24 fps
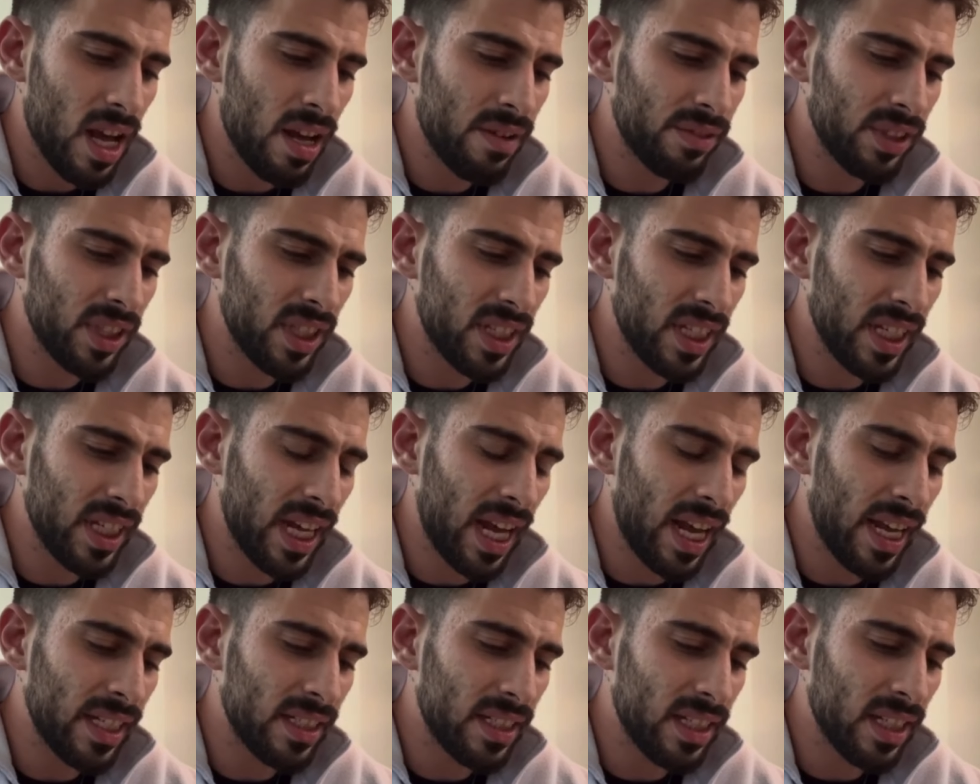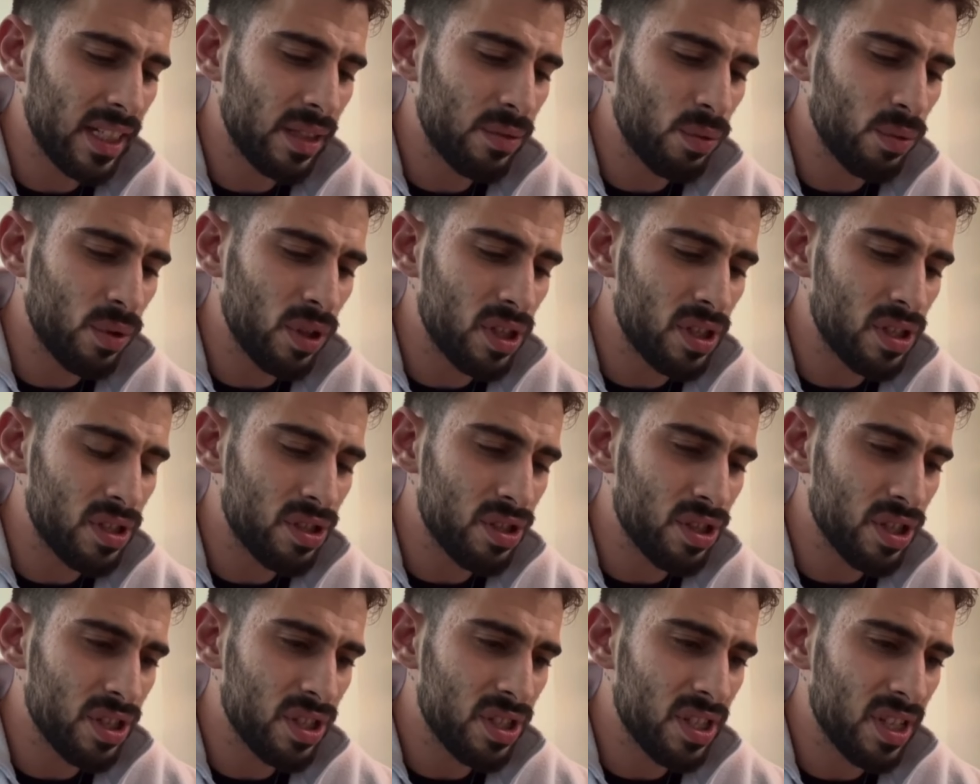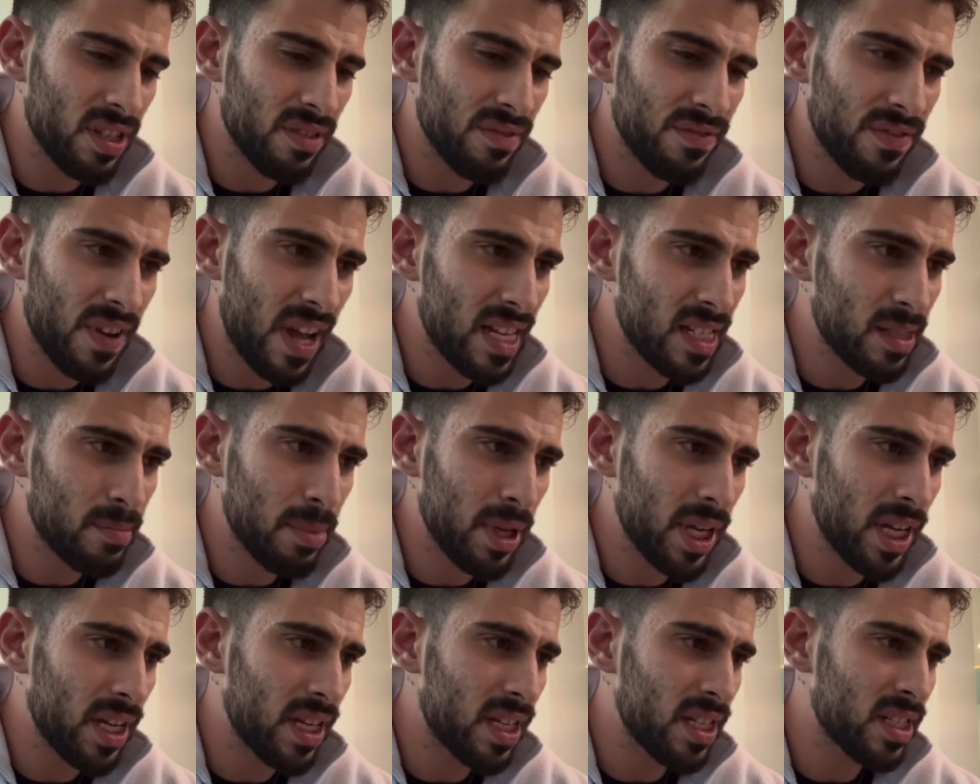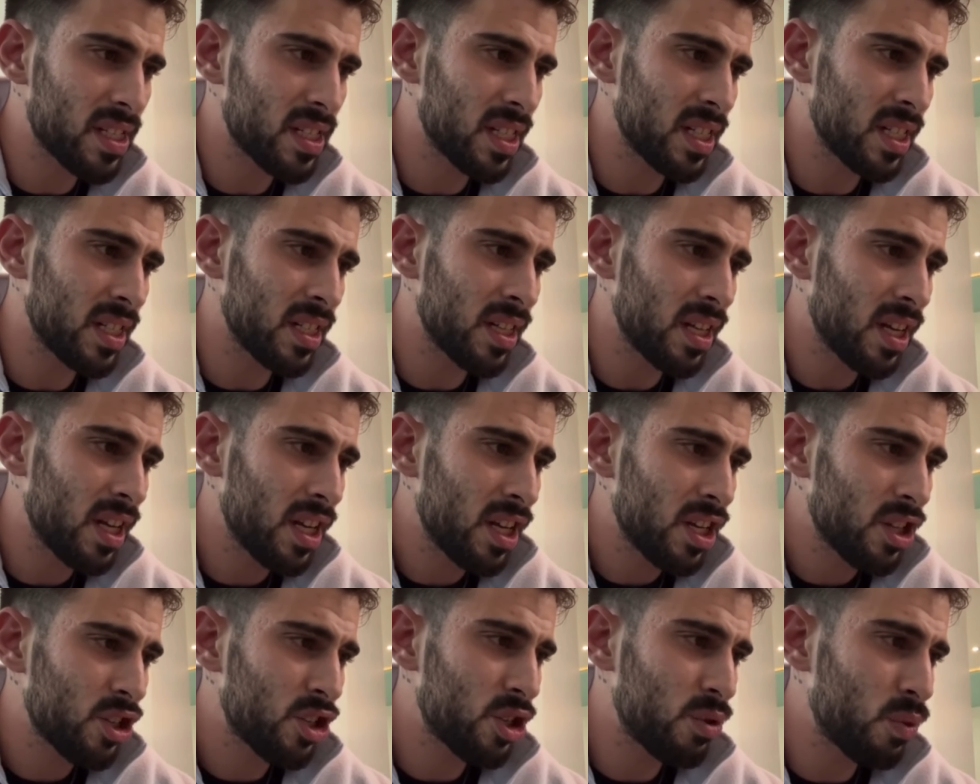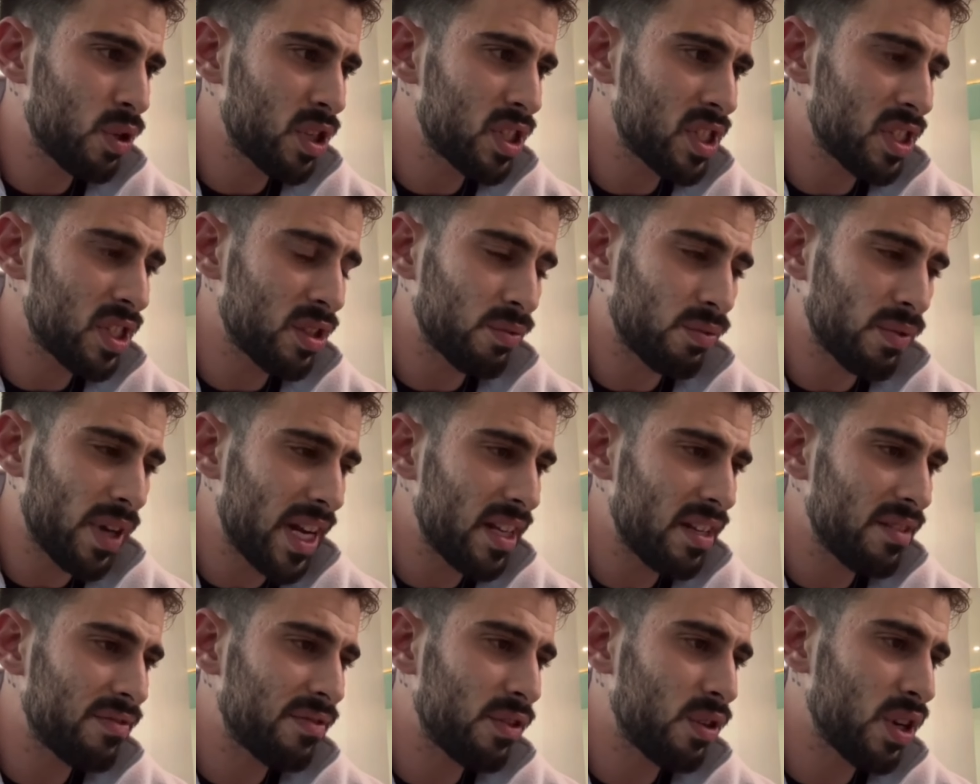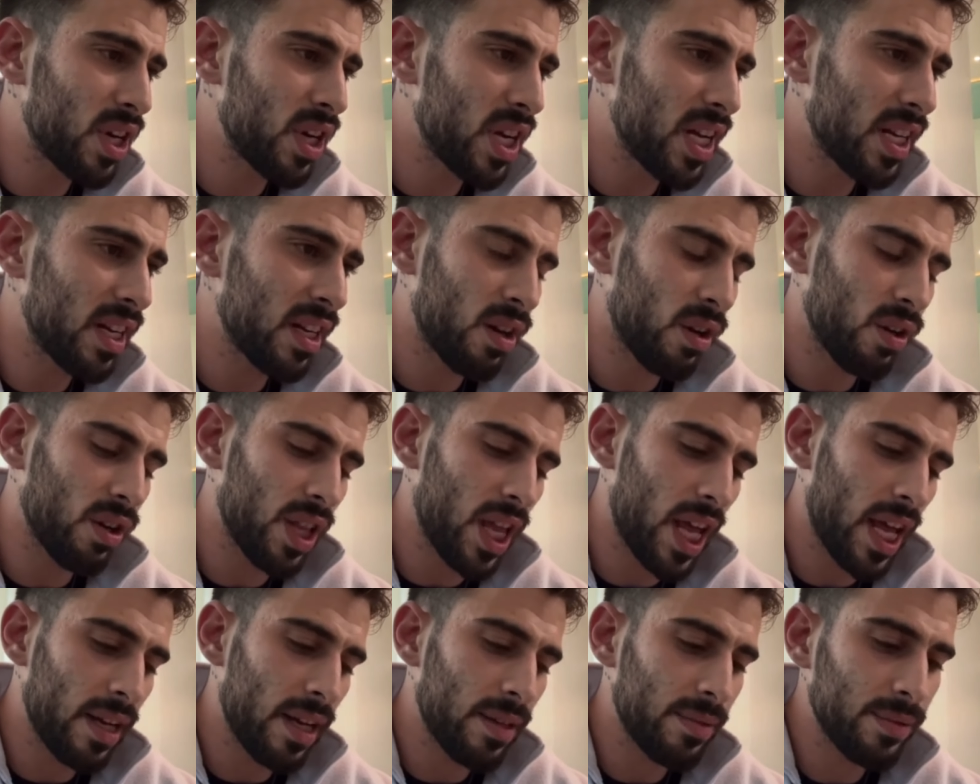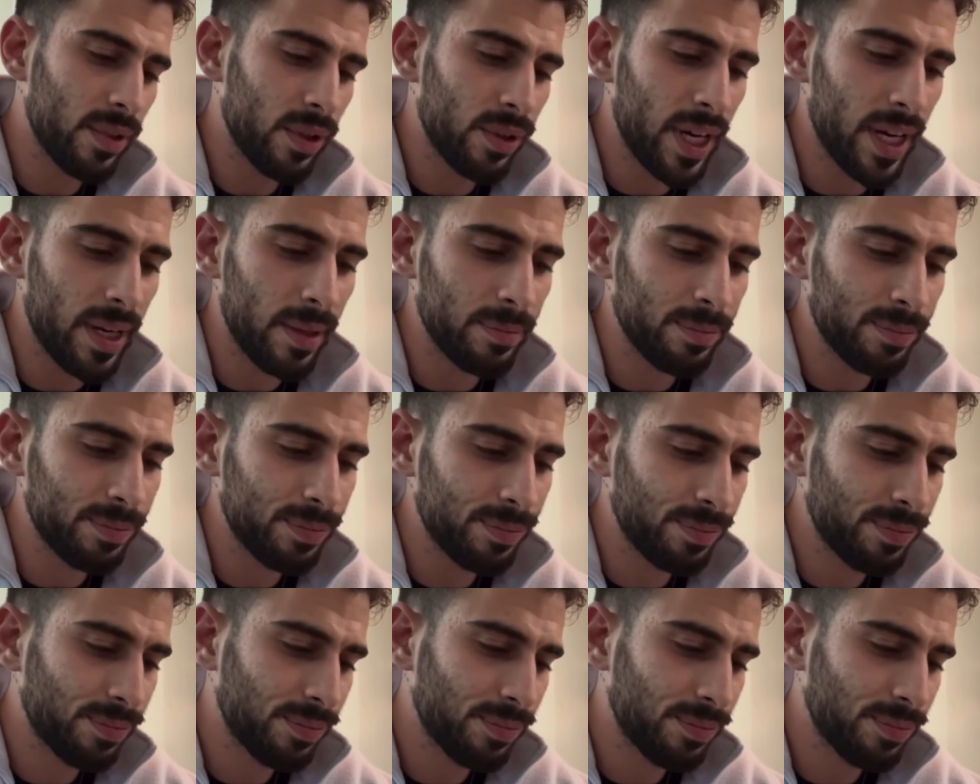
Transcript: everything I did was just in fast pace, and she wasn't ready for it and all that. Okay,